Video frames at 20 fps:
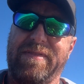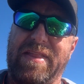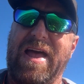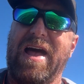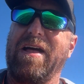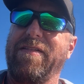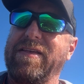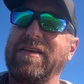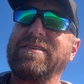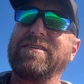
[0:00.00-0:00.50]

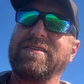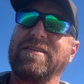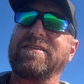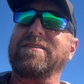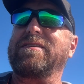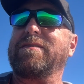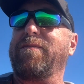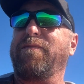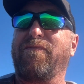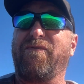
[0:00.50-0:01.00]
Now this
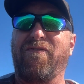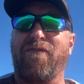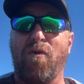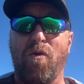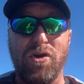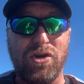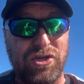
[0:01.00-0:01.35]
is for